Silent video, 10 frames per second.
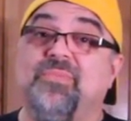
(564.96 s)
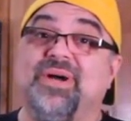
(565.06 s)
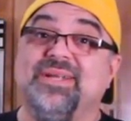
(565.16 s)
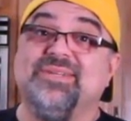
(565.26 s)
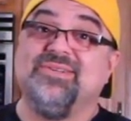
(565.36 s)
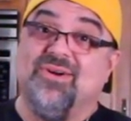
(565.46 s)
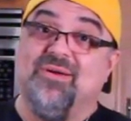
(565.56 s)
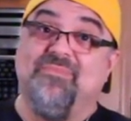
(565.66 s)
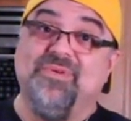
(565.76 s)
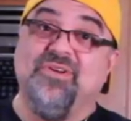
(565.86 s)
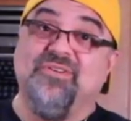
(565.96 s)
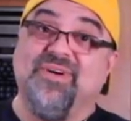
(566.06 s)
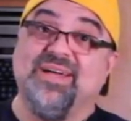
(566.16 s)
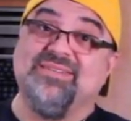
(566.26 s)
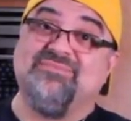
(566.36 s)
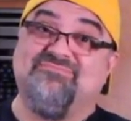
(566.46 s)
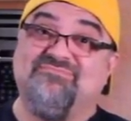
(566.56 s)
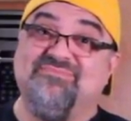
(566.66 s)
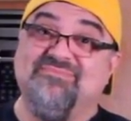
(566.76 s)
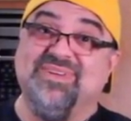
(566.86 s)
but sorry your device
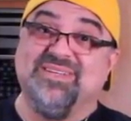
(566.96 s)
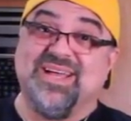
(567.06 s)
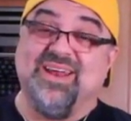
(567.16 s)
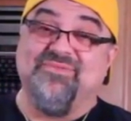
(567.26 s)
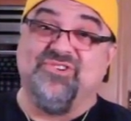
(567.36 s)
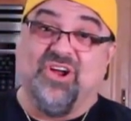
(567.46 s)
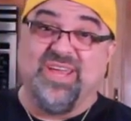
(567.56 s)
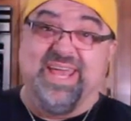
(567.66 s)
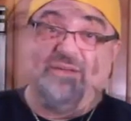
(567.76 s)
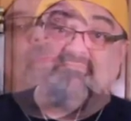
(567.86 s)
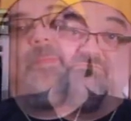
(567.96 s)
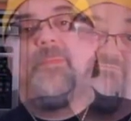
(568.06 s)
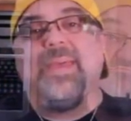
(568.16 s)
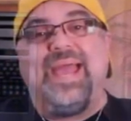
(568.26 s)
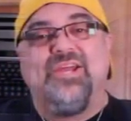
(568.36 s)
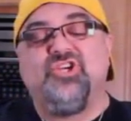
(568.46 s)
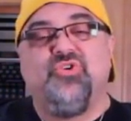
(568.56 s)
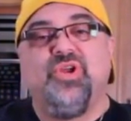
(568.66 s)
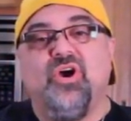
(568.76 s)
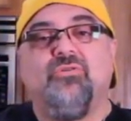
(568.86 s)
is kind of junky. As
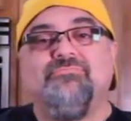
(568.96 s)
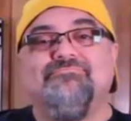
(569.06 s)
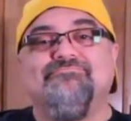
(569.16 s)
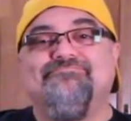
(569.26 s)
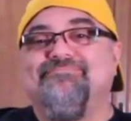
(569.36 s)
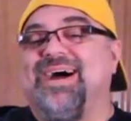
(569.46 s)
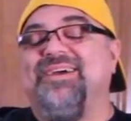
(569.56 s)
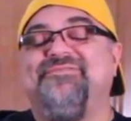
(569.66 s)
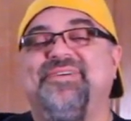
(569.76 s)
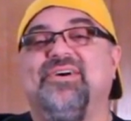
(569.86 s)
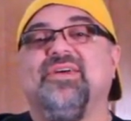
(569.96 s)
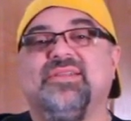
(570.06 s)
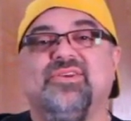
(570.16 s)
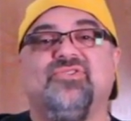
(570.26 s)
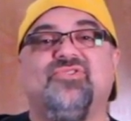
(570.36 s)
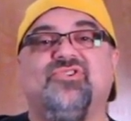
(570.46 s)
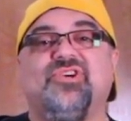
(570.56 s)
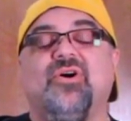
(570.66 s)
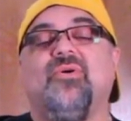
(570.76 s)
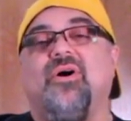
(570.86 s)
you know, I fail at this
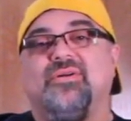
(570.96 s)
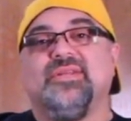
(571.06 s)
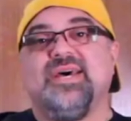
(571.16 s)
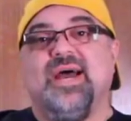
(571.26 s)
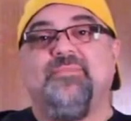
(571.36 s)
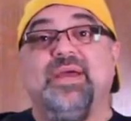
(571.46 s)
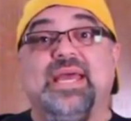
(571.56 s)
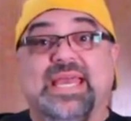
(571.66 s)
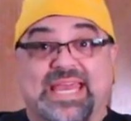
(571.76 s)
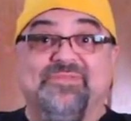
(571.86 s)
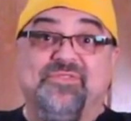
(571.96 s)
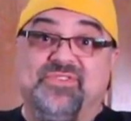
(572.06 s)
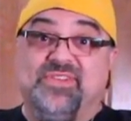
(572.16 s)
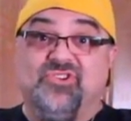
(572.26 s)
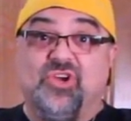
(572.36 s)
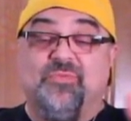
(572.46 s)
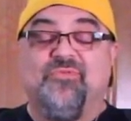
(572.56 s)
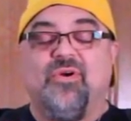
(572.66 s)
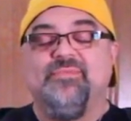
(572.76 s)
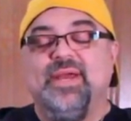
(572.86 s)
show all the time if you've seen the show
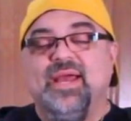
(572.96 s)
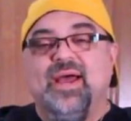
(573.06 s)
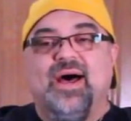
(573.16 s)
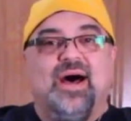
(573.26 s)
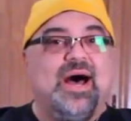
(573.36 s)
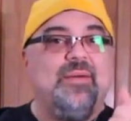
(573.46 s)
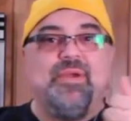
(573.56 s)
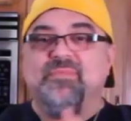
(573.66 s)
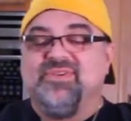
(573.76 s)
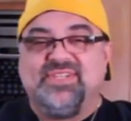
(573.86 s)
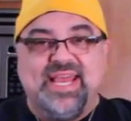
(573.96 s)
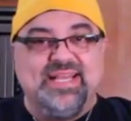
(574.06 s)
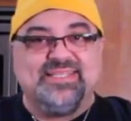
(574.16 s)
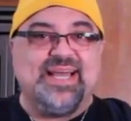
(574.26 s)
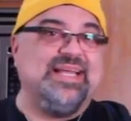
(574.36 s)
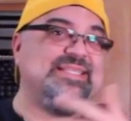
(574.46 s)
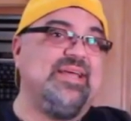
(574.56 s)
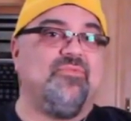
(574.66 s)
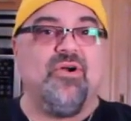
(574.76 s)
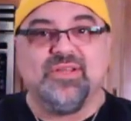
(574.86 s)
before. Uh, I make mistakes, I
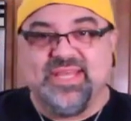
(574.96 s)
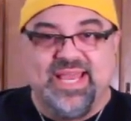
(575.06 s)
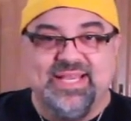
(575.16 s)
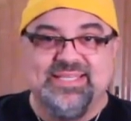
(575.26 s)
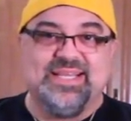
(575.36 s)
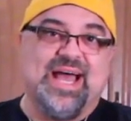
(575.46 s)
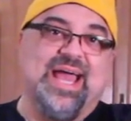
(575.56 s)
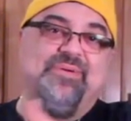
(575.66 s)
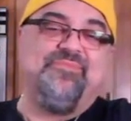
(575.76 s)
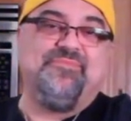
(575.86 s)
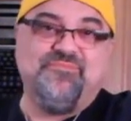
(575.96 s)
say wrong things, I